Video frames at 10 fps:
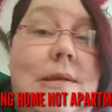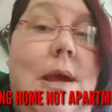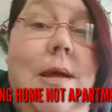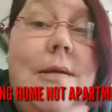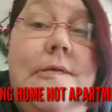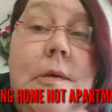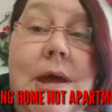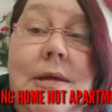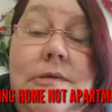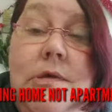I also
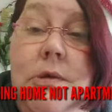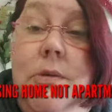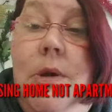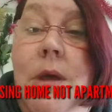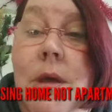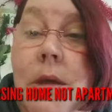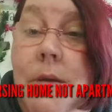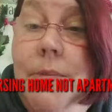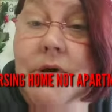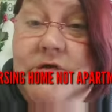had to
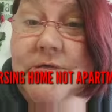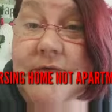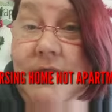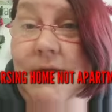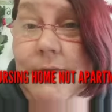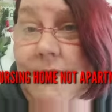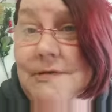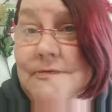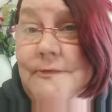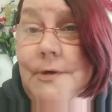purchase a lot of
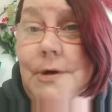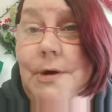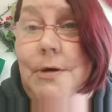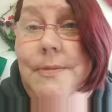things for her